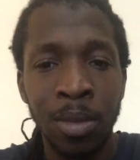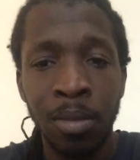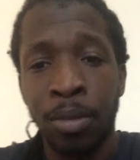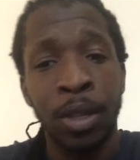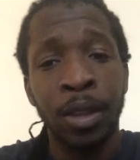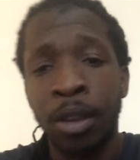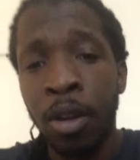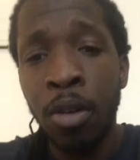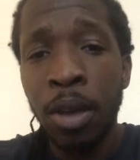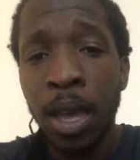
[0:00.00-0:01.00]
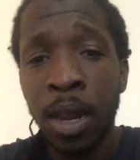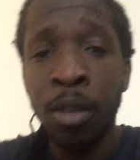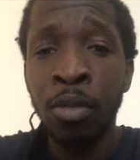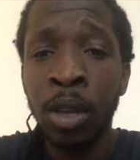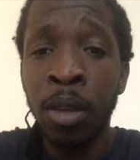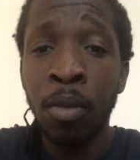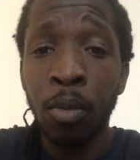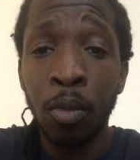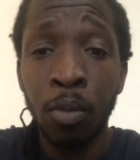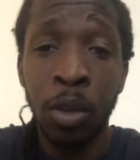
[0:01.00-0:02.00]
go ahead and you
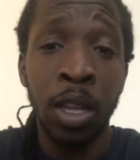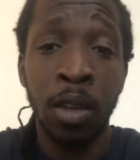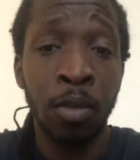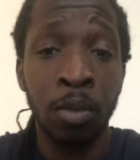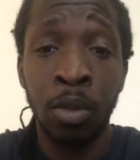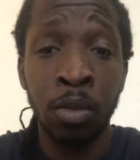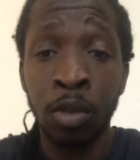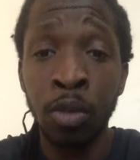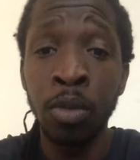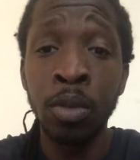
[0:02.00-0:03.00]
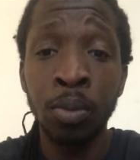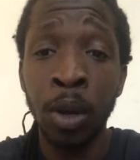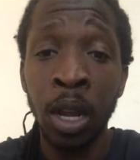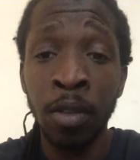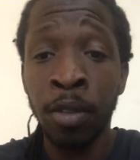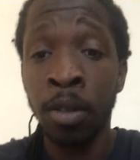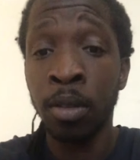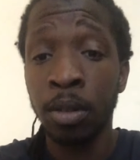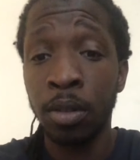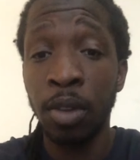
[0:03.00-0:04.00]
use whatever you
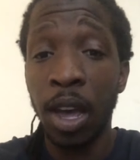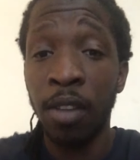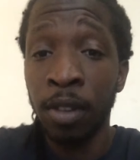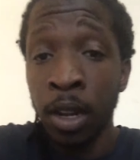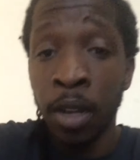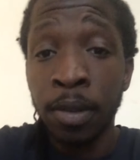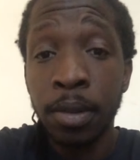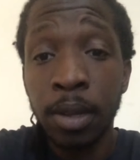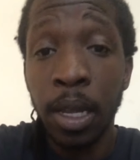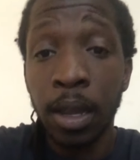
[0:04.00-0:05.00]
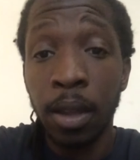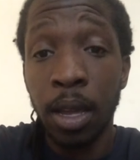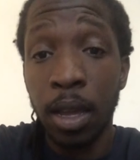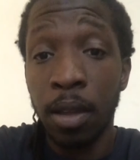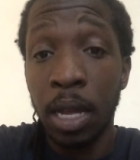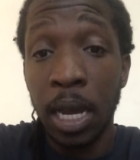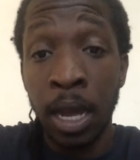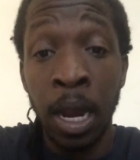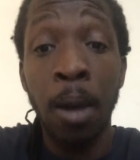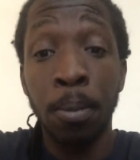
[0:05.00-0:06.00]
have left, and
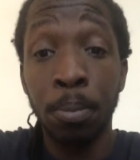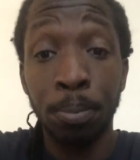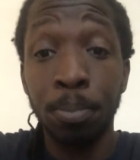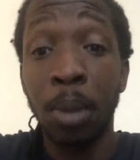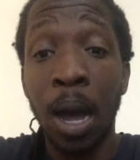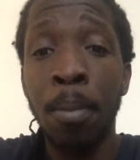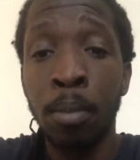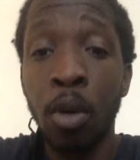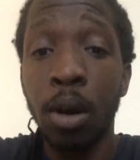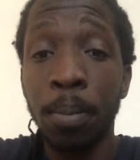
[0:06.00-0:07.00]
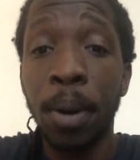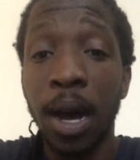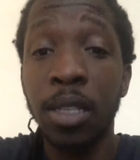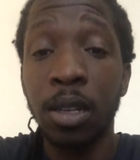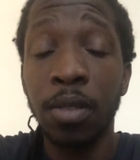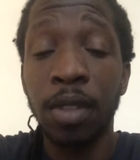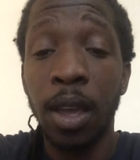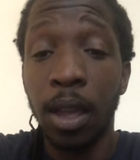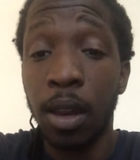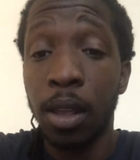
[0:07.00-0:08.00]
I'm more than positive that
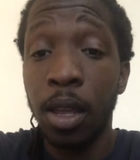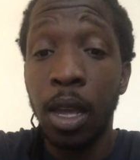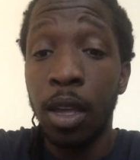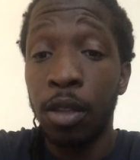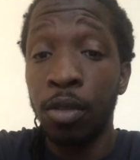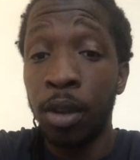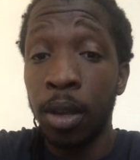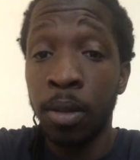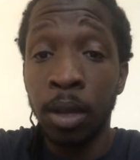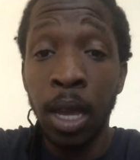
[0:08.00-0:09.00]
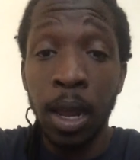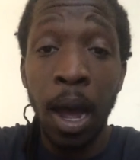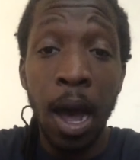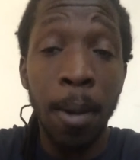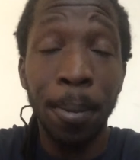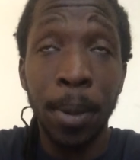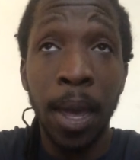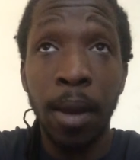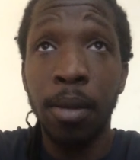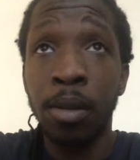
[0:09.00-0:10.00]
you can get Hop at, you
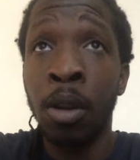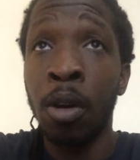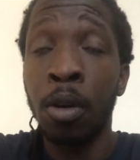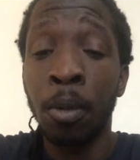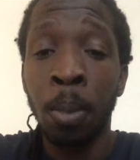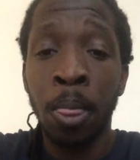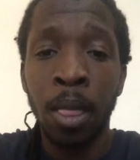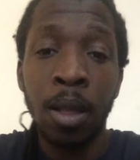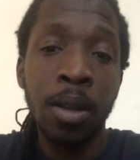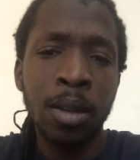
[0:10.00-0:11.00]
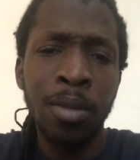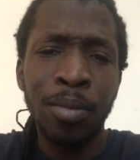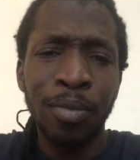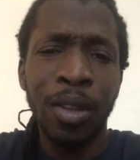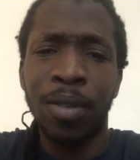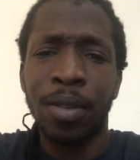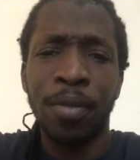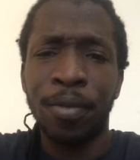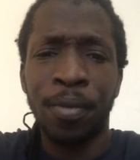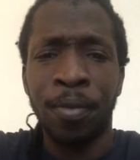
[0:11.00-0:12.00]
know, a
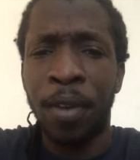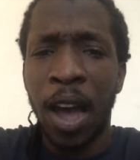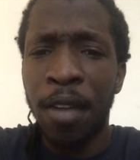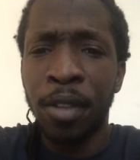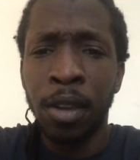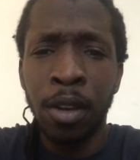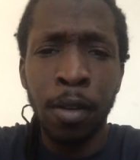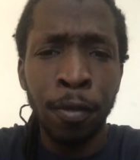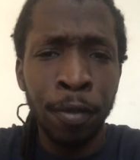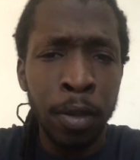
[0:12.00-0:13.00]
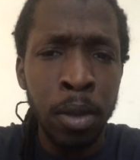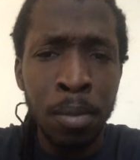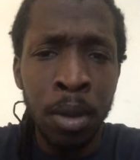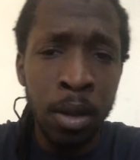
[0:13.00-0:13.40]
5-year, $50 million.